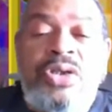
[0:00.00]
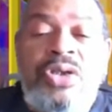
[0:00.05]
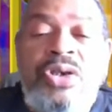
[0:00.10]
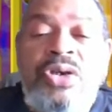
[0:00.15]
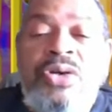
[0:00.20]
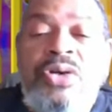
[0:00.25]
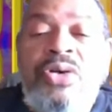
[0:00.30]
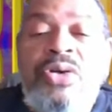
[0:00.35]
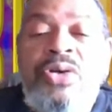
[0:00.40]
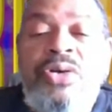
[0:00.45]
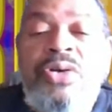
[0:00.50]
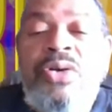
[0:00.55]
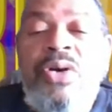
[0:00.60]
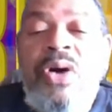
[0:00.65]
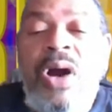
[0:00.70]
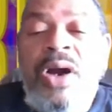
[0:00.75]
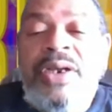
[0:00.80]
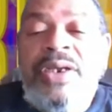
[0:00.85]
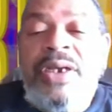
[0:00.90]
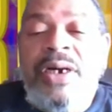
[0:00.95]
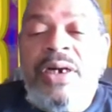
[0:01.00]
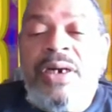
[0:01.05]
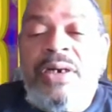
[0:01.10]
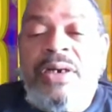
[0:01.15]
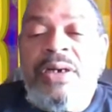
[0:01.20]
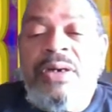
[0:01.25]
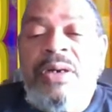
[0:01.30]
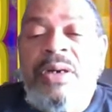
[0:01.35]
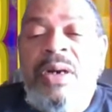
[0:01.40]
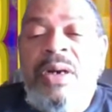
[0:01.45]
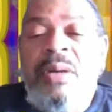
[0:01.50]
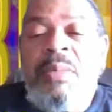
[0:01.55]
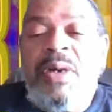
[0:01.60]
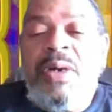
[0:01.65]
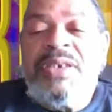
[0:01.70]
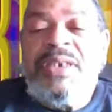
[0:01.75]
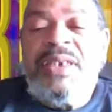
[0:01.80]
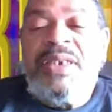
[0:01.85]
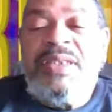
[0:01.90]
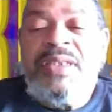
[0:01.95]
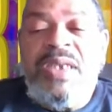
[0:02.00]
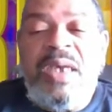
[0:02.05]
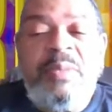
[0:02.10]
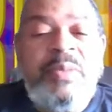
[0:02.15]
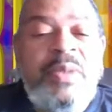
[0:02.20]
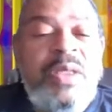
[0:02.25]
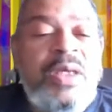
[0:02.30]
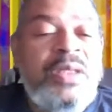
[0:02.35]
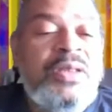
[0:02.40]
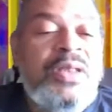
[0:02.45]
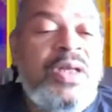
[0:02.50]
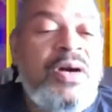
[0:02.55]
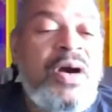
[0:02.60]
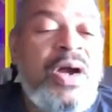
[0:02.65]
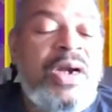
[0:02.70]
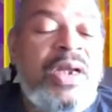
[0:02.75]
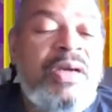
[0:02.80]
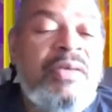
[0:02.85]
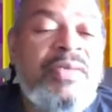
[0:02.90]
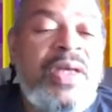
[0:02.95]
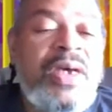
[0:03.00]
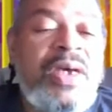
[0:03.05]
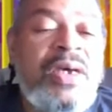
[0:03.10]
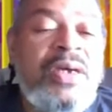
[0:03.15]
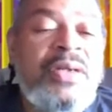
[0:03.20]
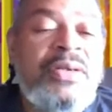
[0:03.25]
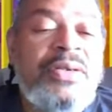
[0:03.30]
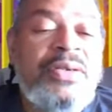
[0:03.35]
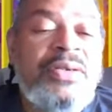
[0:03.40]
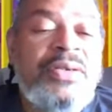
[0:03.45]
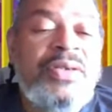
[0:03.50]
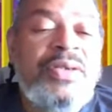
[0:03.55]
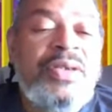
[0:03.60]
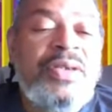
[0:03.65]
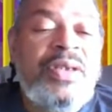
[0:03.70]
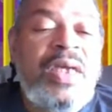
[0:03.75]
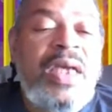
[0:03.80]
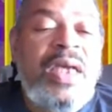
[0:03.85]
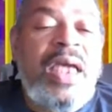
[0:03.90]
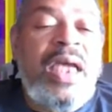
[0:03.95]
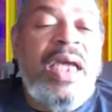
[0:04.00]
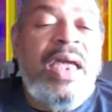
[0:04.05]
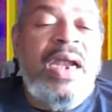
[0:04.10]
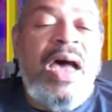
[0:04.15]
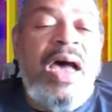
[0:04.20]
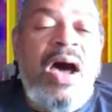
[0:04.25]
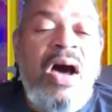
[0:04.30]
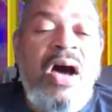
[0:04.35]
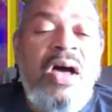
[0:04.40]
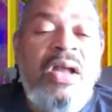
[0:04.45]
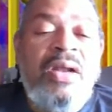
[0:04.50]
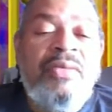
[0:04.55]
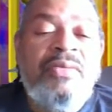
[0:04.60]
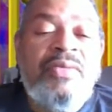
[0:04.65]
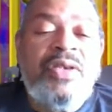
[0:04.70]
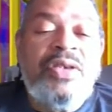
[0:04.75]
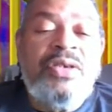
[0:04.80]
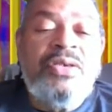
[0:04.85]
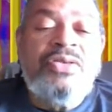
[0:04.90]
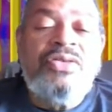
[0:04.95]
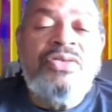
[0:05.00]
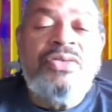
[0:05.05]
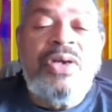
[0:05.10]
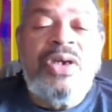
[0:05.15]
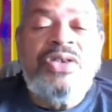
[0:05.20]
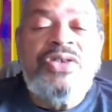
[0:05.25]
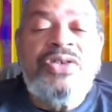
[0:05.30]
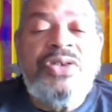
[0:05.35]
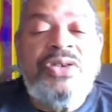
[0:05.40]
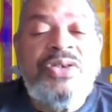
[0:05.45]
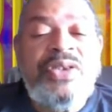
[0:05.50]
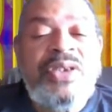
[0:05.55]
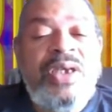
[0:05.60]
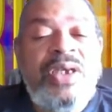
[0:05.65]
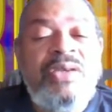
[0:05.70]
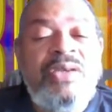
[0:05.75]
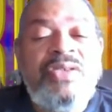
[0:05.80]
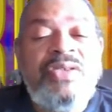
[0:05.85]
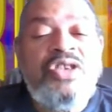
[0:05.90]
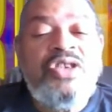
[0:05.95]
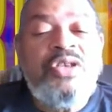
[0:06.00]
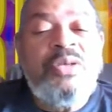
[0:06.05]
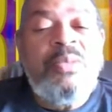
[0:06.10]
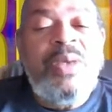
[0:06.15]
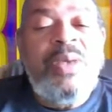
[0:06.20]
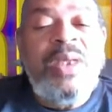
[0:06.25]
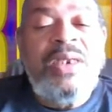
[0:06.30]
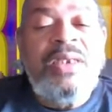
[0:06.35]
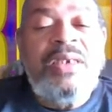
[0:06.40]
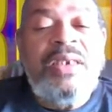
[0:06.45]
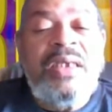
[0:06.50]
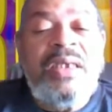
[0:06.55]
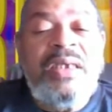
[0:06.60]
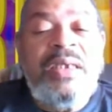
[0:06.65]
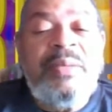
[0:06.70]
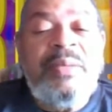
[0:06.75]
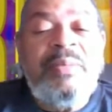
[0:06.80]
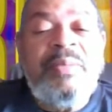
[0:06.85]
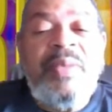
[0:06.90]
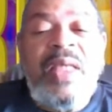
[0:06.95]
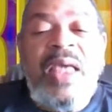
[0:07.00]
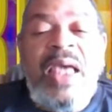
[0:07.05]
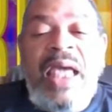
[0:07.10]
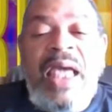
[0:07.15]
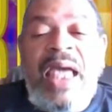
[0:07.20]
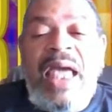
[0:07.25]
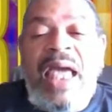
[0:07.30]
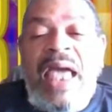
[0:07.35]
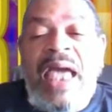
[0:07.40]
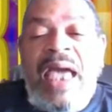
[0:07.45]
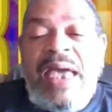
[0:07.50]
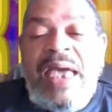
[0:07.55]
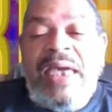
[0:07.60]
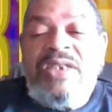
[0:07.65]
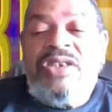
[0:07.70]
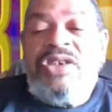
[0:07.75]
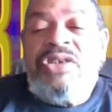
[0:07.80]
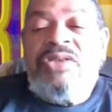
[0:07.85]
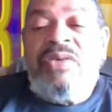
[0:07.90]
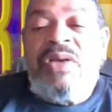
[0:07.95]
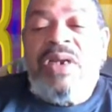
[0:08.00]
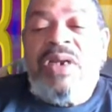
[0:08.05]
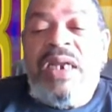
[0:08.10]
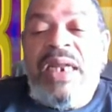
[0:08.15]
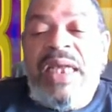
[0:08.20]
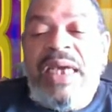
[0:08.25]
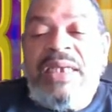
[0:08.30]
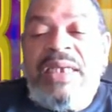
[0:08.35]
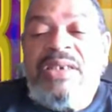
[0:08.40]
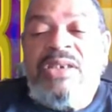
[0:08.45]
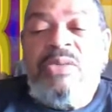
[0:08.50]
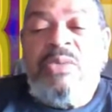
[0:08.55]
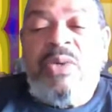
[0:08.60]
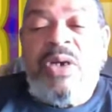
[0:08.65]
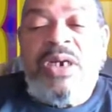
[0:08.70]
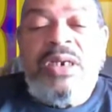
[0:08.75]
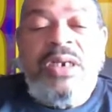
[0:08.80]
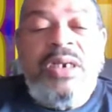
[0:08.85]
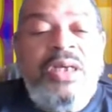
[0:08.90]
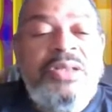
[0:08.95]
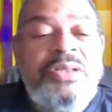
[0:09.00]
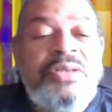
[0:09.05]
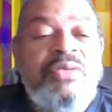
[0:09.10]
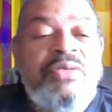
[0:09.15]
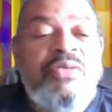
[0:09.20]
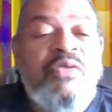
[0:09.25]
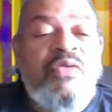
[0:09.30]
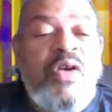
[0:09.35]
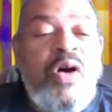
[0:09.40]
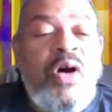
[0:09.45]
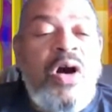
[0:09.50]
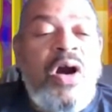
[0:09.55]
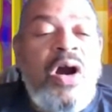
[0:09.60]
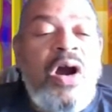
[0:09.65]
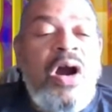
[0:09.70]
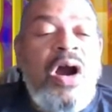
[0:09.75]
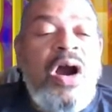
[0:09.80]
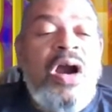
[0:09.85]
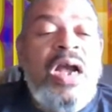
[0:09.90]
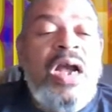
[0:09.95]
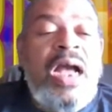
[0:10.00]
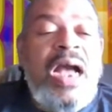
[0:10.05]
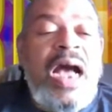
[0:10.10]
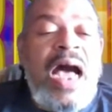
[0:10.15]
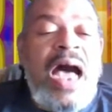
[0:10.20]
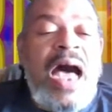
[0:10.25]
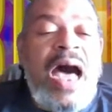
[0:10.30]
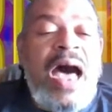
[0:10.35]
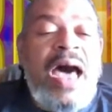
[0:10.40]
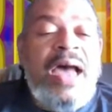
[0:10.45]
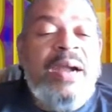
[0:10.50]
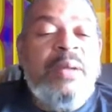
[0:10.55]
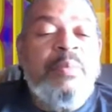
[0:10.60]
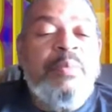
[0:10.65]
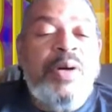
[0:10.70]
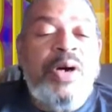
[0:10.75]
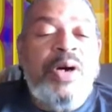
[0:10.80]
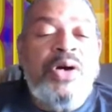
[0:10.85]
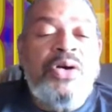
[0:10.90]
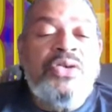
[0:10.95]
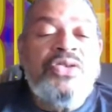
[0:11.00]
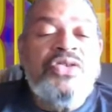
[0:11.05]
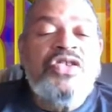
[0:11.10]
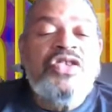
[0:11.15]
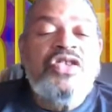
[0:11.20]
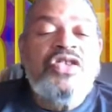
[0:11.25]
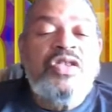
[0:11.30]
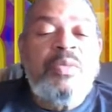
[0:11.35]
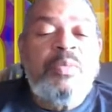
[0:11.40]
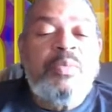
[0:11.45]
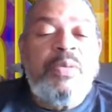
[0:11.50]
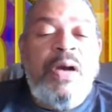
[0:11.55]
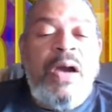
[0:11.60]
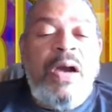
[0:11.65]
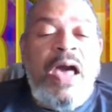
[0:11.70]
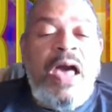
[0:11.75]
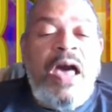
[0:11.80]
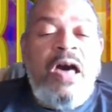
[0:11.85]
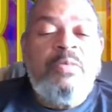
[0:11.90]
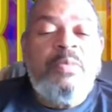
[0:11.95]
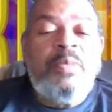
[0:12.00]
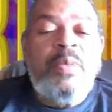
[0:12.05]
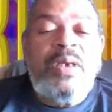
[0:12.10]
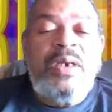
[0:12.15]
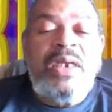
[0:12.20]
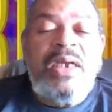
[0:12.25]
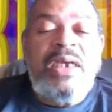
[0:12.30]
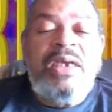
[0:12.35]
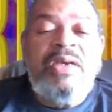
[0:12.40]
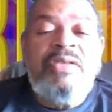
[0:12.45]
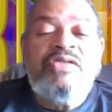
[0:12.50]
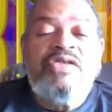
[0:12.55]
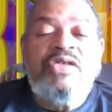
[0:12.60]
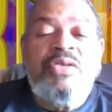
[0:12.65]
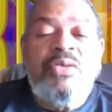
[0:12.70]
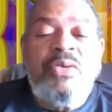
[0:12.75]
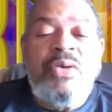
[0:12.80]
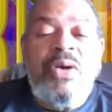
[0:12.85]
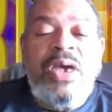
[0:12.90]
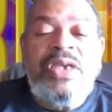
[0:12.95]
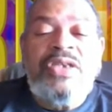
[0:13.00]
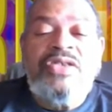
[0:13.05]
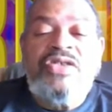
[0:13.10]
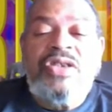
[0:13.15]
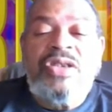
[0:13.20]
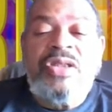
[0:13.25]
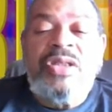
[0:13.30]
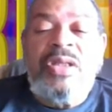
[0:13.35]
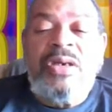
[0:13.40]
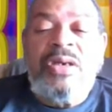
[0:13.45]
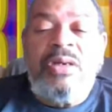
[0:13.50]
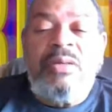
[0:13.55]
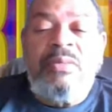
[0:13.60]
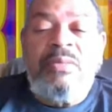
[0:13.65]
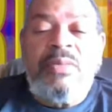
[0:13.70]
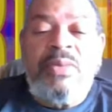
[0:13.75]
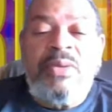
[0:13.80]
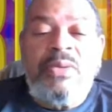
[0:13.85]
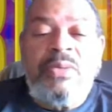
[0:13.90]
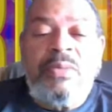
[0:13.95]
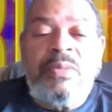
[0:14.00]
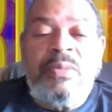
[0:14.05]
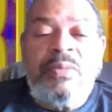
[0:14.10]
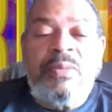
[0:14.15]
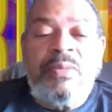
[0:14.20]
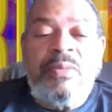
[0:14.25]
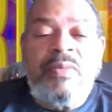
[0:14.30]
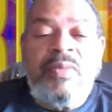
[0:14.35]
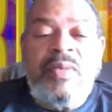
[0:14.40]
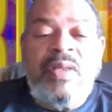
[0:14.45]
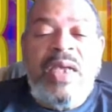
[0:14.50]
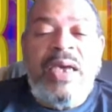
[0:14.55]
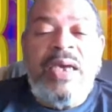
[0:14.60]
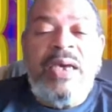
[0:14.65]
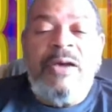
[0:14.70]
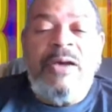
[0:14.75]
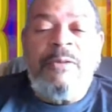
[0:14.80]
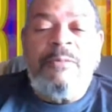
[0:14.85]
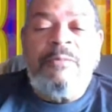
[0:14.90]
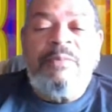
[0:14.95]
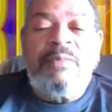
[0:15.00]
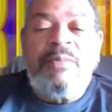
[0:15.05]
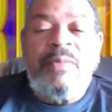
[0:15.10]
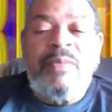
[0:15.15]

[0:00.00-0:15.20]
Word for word: you who are younger must accept the authority of the elders, and all of you dress yourselves in humility as you relate to one another. For God opposes the proud, but gives grace to the humble. Now,